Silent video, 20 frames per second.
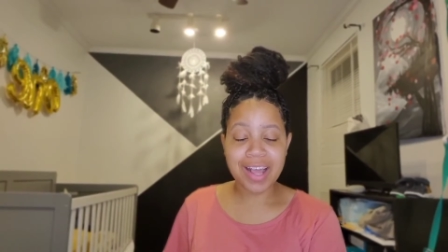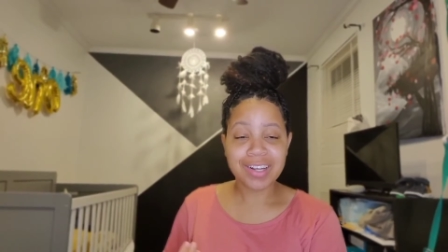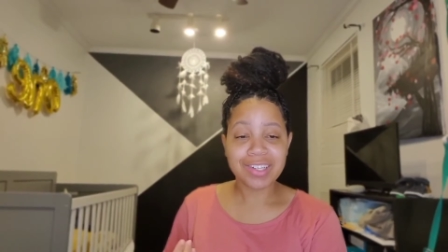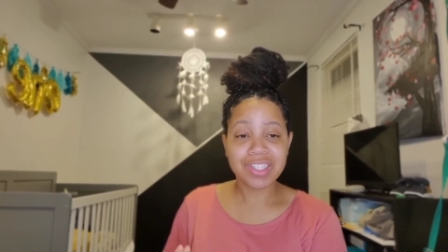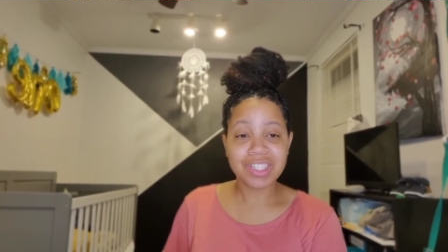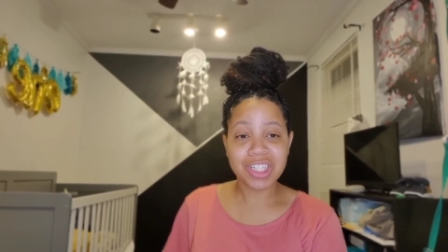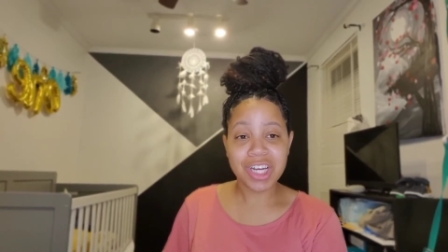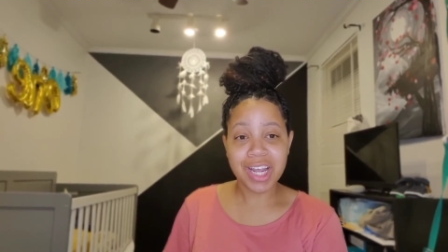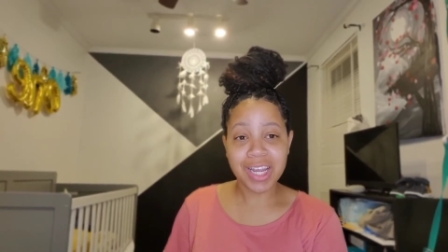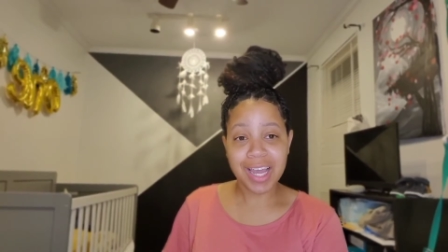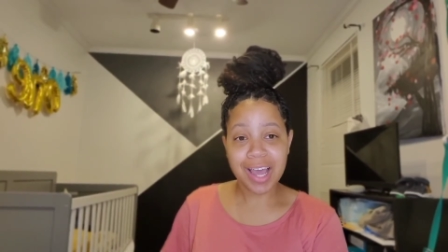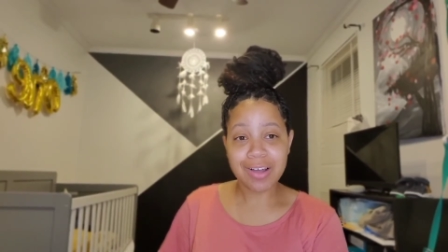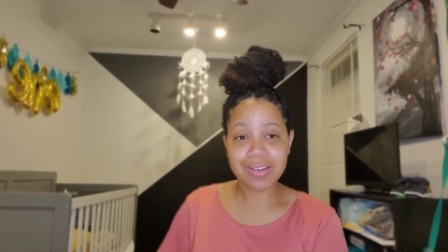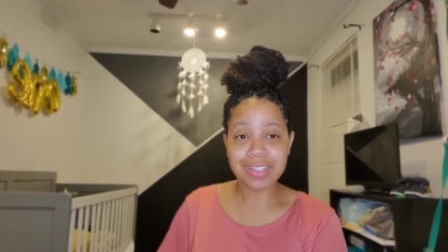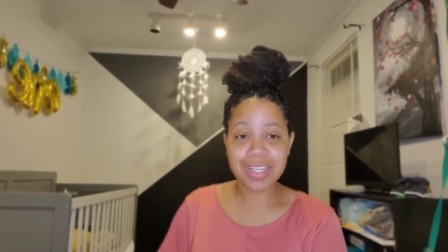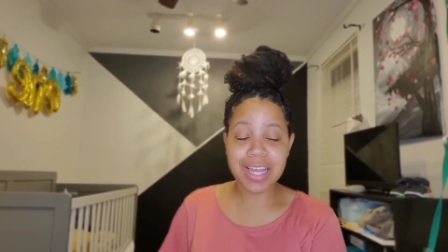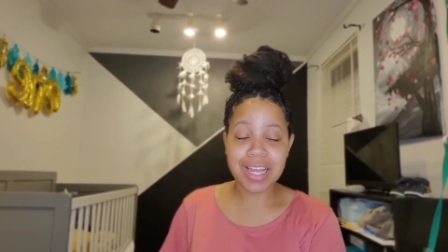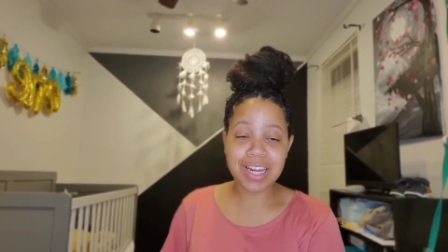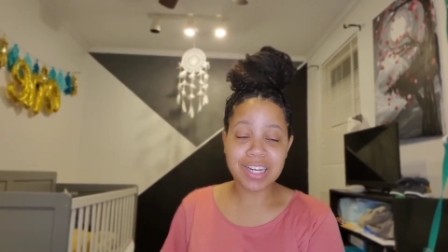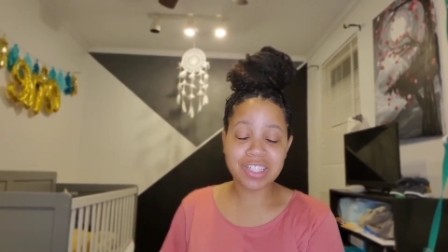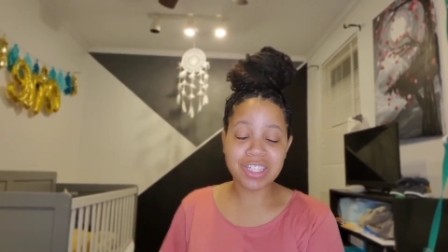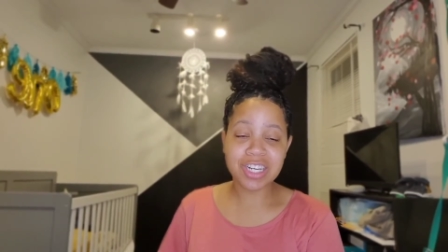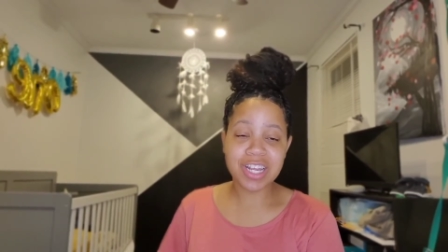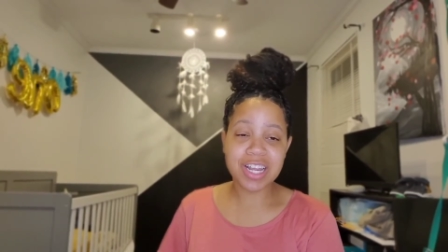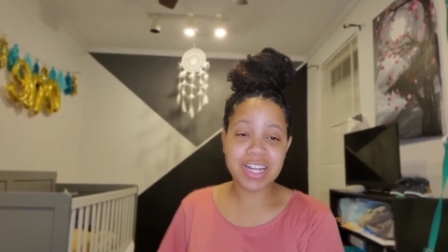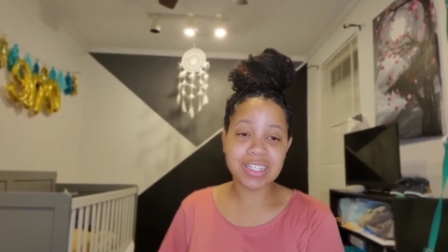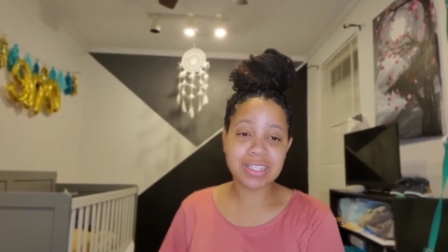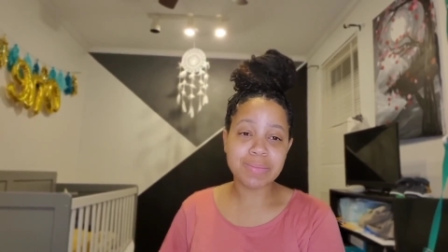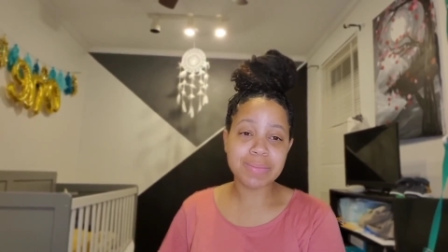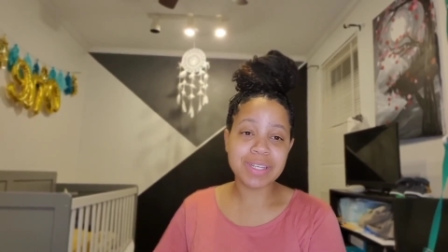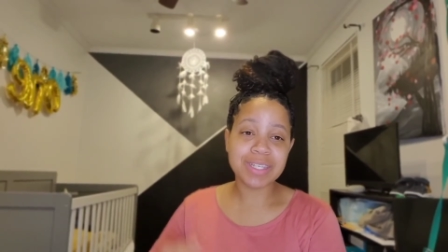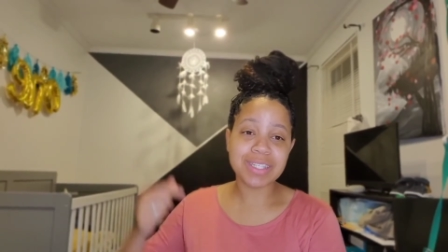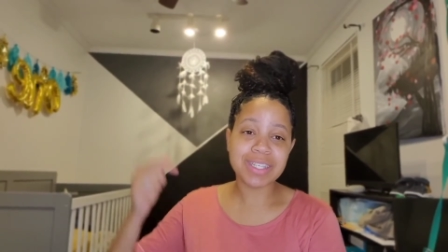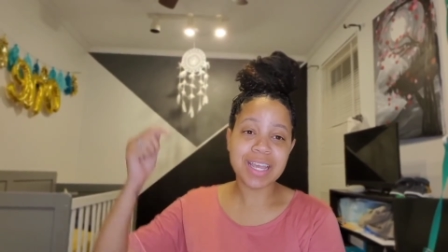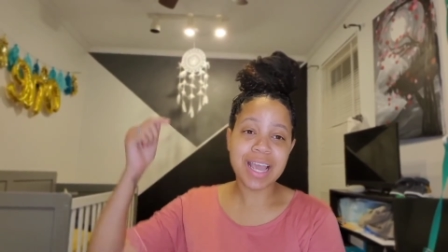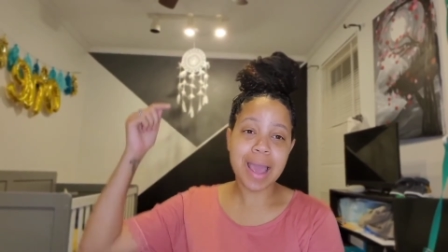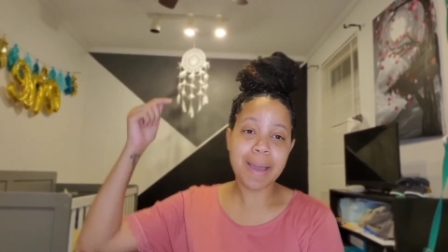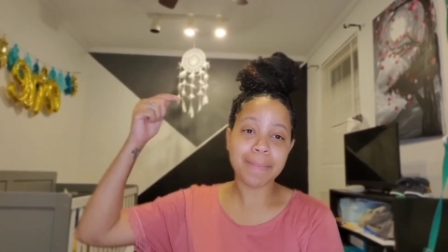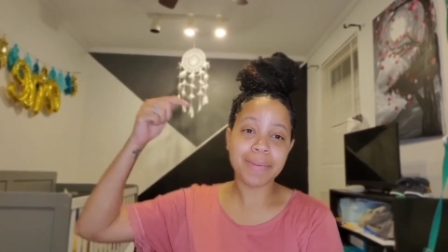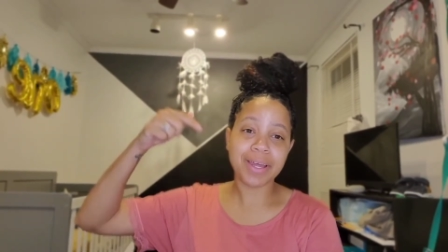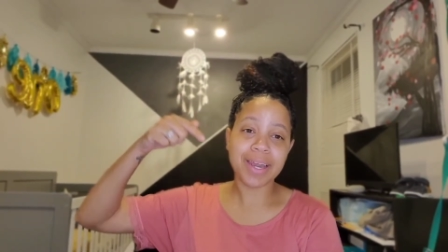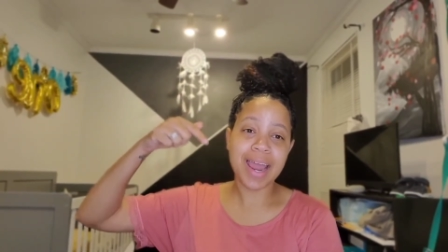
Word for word: check out Dani G Intimacy. I'm going